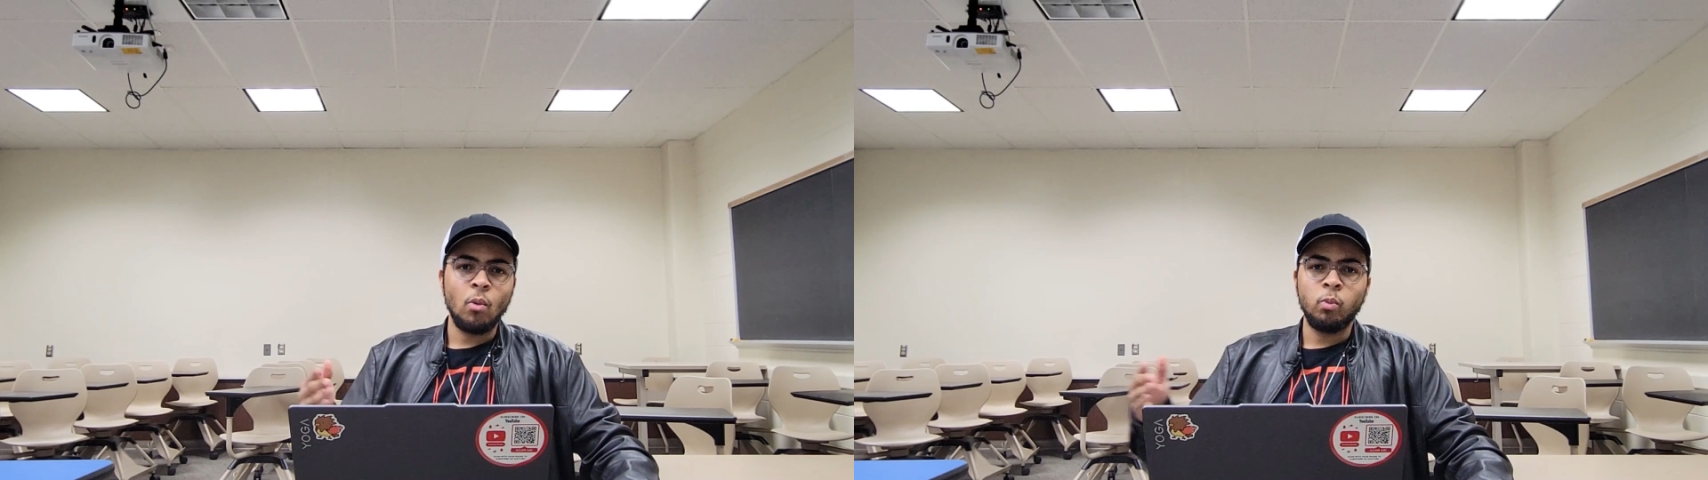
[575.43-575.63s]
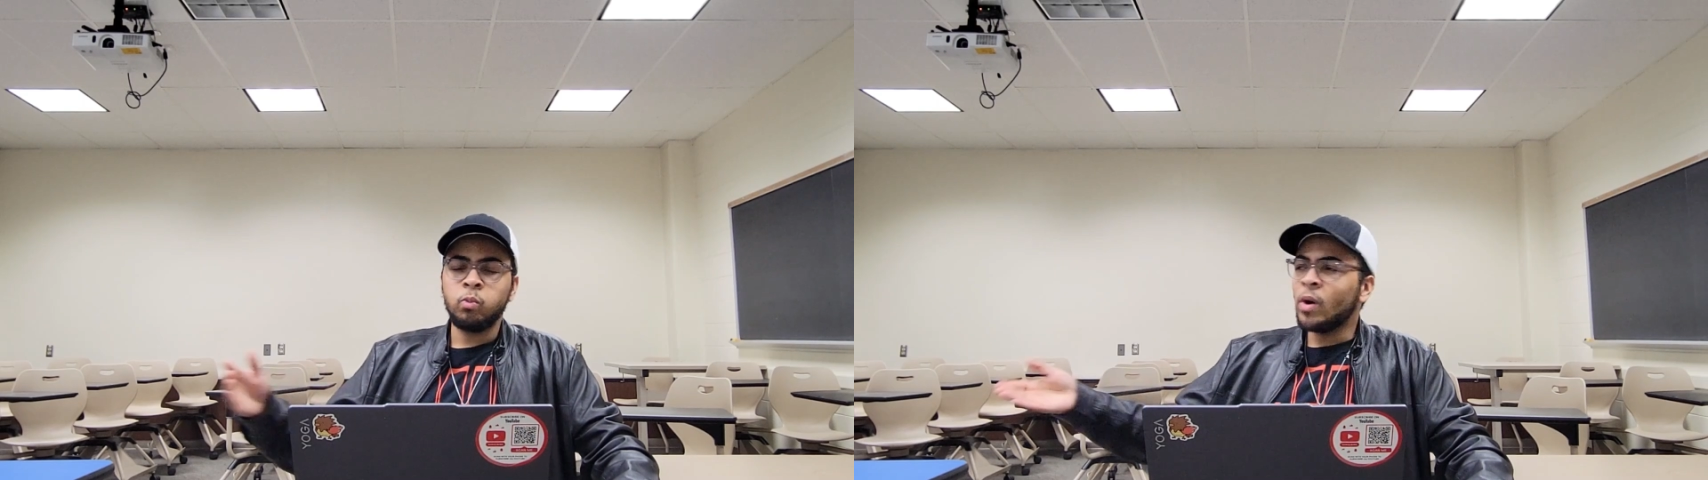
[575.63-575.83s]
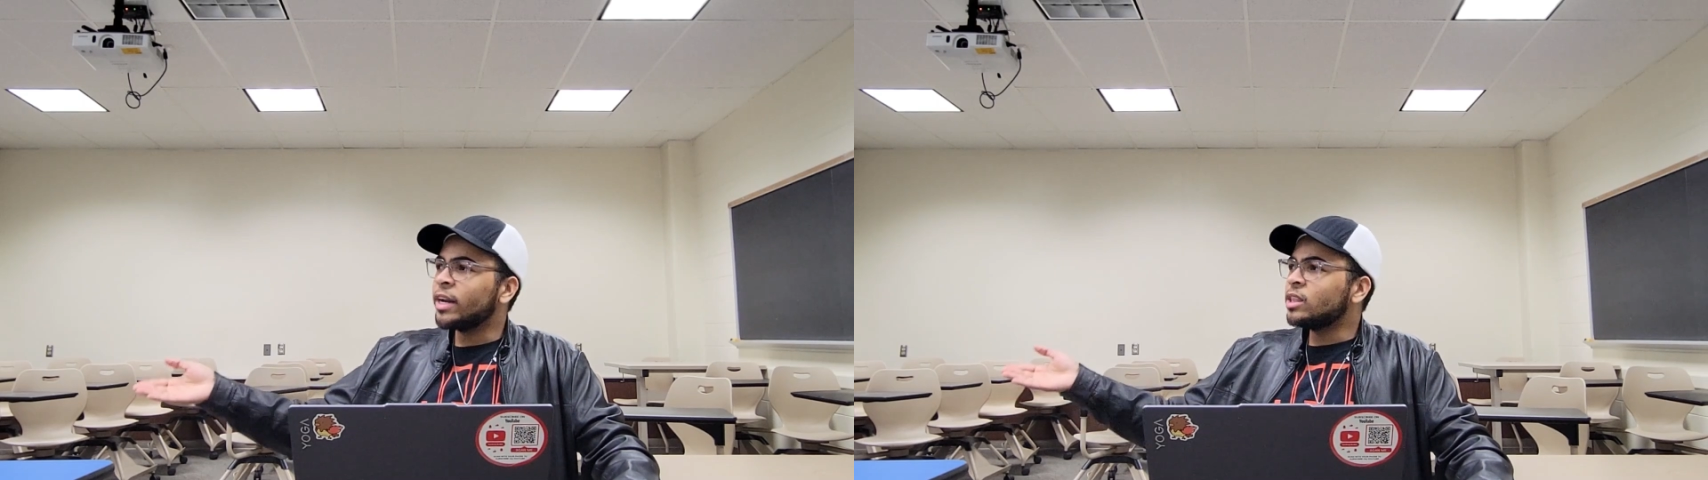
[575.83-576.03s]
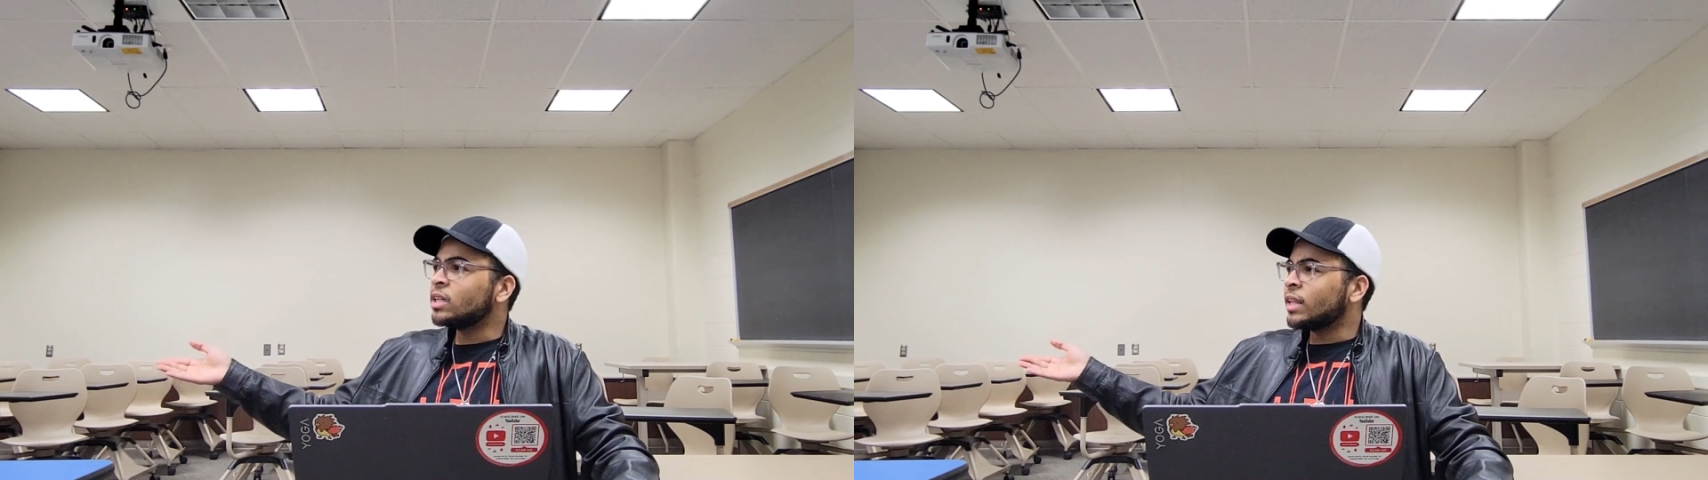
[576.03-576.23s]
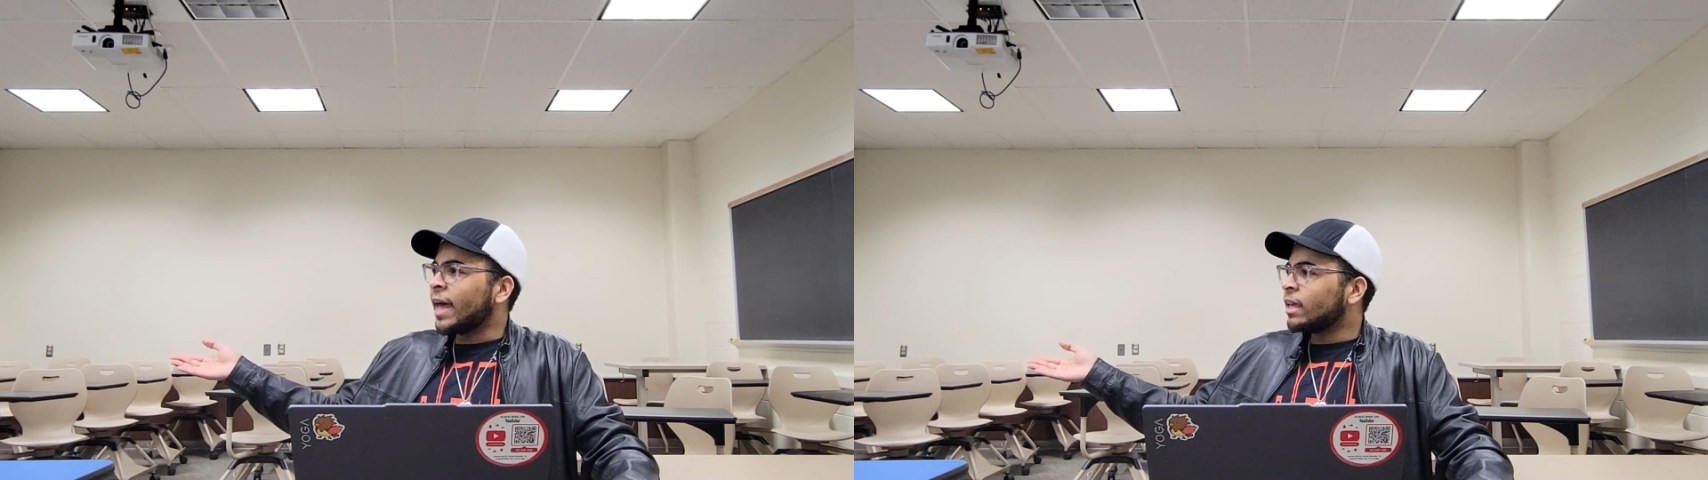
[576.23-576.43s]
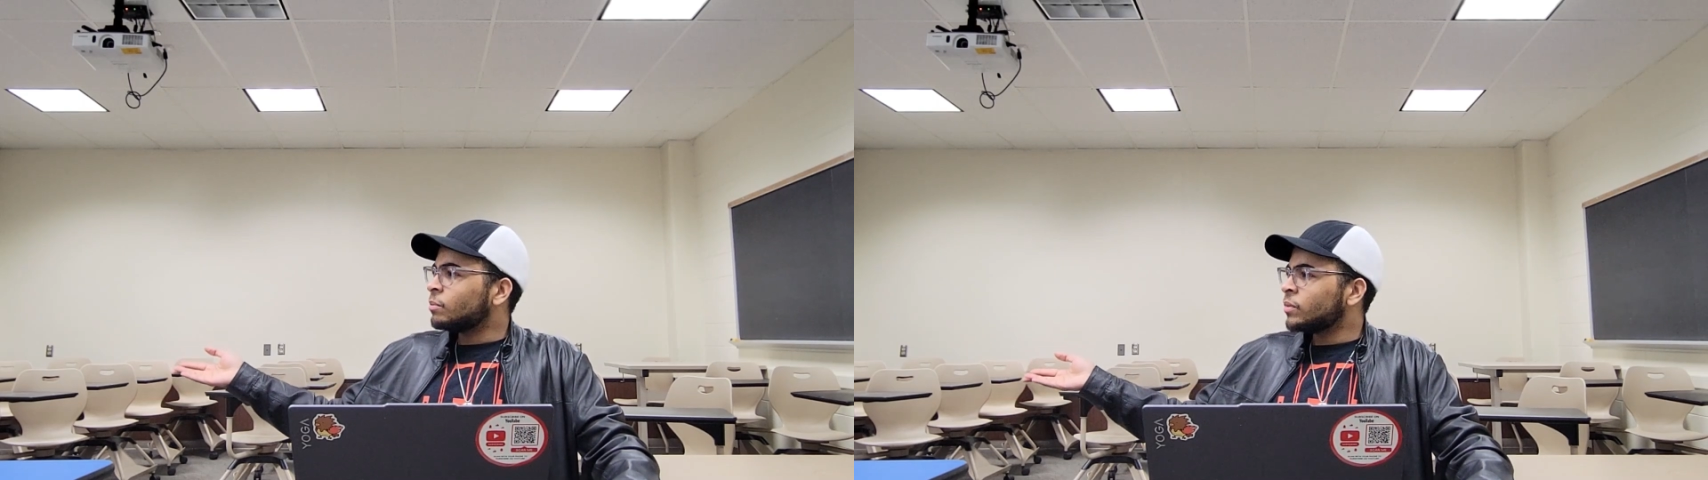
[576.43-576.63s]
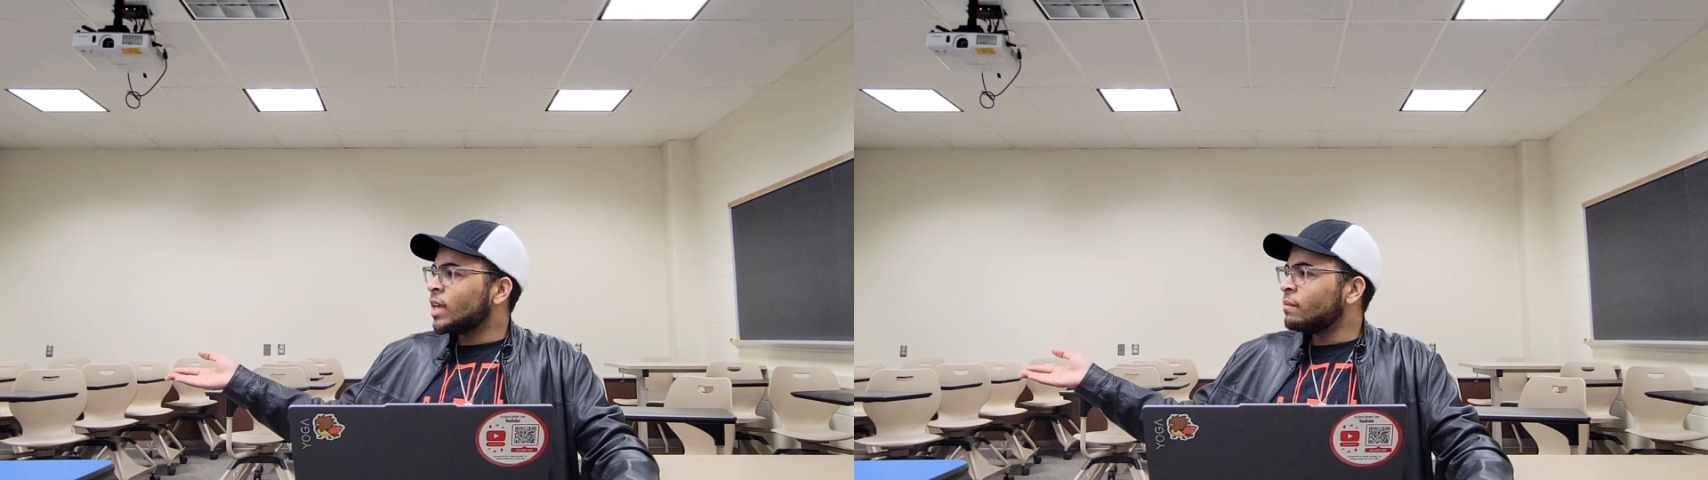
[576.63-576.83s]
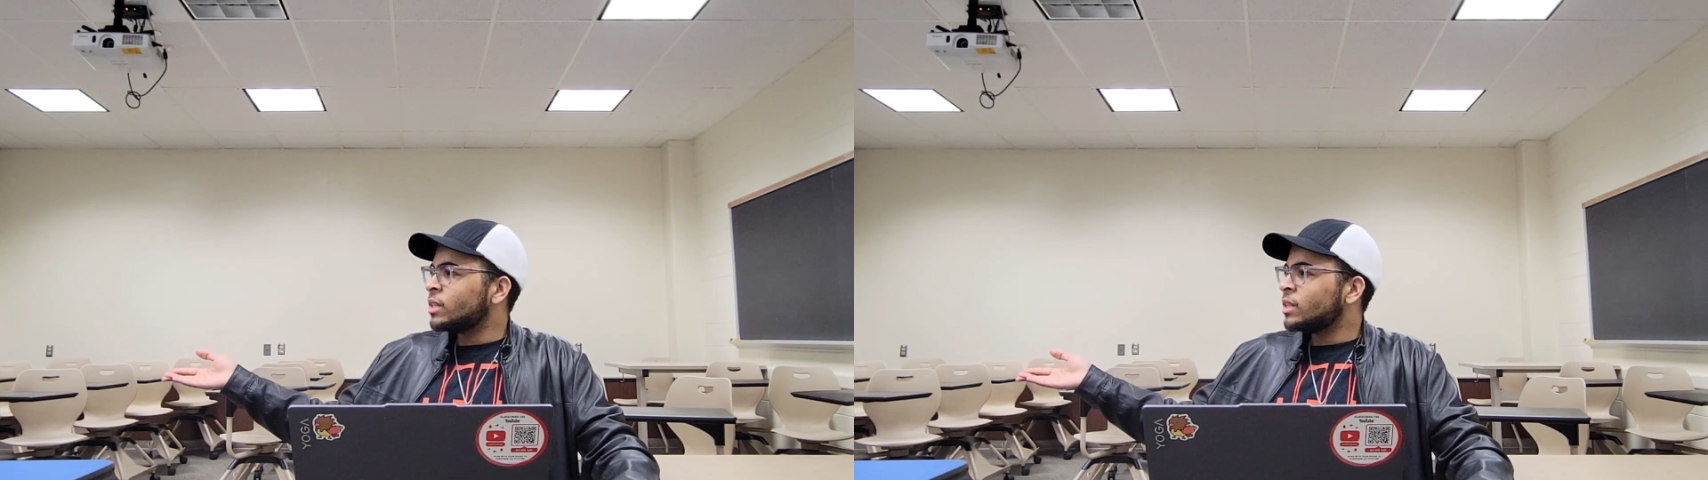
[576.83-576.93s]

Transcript: what it looked like giving